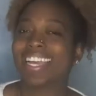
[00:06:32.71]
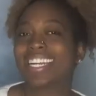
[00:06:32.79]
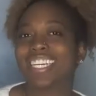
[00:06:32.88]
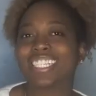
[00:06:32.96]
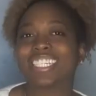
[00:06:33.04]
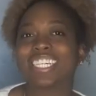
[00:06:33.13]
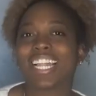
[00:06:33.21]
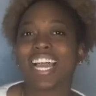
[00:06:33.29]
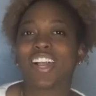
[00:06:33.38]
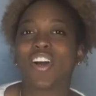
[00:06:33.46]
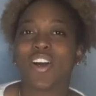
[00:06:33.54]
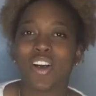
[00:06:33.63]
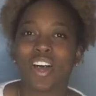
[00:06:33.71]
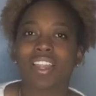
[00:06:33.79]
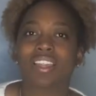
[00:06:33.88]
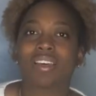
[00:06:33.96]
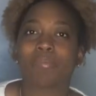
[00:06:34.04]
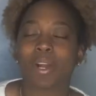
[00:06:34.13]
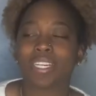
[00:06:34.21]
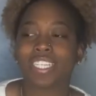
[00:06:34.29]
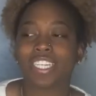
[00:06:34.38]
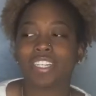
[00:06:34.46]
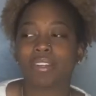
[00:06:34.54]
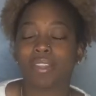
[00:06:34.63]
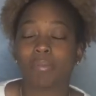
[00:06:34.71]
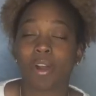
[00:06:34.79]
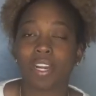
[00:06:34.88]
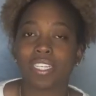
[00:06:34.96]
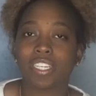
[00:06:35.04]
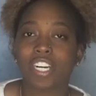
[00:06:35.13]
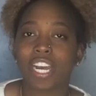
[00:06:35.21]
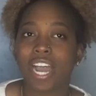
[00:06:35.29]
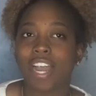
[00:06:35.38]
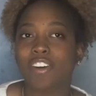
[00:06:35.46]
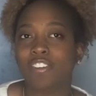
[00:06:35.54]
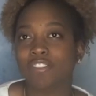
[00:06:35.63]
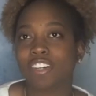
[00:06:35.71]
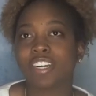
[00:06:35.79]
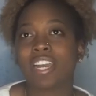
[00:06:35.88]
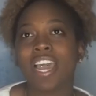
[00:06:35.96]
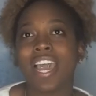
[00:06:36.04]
And then she like called the bartender, the bartender guy over.